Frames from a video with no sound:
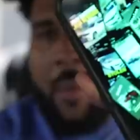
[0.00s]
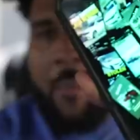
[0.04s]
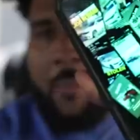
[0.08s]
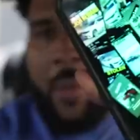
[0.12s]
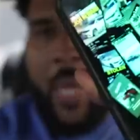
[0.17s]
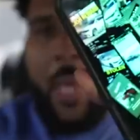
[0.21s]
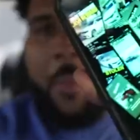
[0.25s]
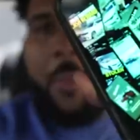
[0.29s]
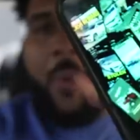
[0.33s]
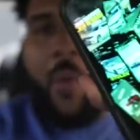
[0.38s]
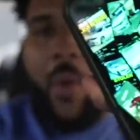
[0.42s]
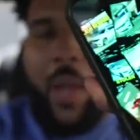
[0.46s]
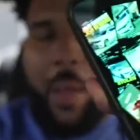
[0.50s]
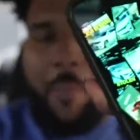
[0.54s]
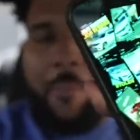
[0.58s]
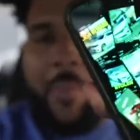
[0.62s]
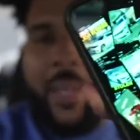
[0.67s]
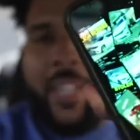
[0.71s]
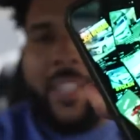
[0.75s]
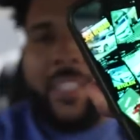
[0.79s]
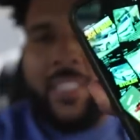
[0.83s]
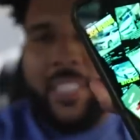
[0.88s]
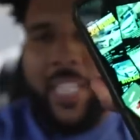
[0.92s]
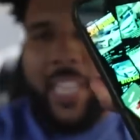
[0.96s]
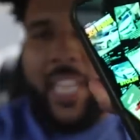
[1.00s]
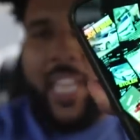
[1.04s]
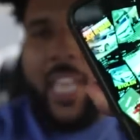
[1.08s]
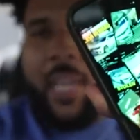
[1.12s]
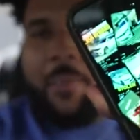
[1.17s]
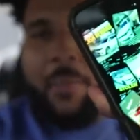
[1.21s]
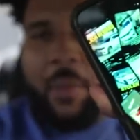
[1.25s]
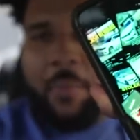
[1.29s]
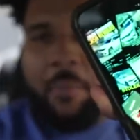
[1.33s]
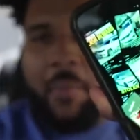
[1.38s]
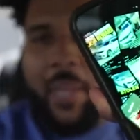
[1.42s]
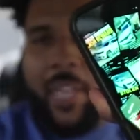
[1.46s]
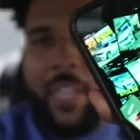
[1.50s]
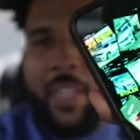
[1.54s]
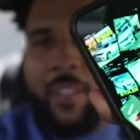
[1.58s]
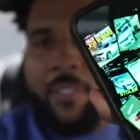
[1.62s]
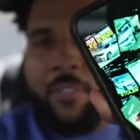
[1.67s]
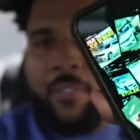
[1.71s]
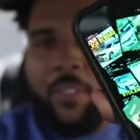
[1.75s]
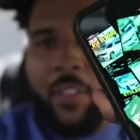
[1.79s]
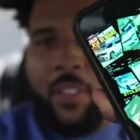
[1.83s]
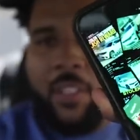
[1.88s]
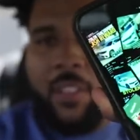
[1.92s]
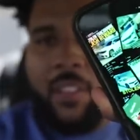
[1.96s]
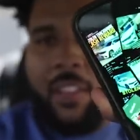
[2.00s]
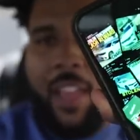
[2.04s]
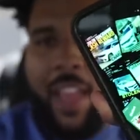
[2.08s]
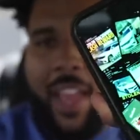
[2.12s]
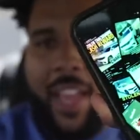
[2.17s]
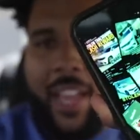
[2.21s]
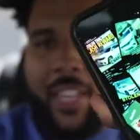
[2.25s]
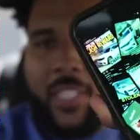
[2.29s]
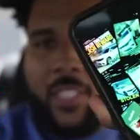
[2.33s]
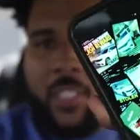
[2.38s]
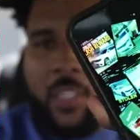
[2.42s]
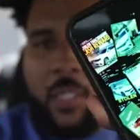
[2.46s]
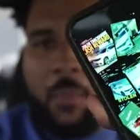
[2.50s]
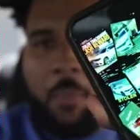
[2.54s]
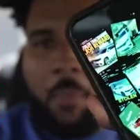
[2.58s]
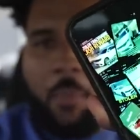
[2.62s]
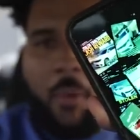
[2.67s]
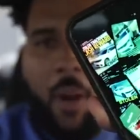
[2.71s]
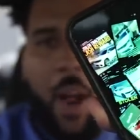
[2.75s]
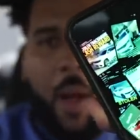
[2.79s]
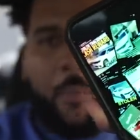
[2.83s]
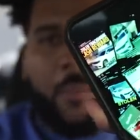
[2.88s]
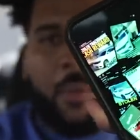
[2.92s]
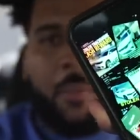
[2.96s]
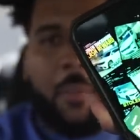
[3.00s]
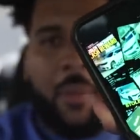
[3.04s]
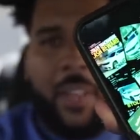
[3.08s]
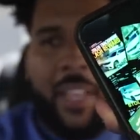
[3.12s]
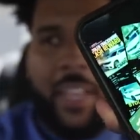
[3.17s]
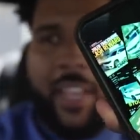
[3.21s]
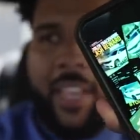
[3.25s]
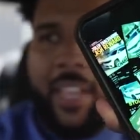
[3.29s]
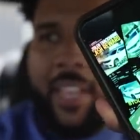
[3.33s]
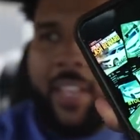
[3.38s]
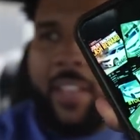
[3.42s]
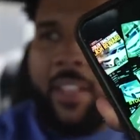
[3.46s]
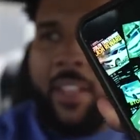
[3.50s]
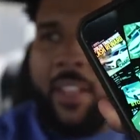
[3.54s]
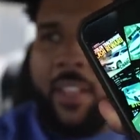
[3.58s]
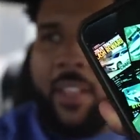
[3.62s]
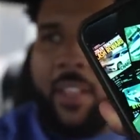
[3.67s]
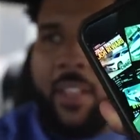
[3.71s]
people have been DMing me for the last probably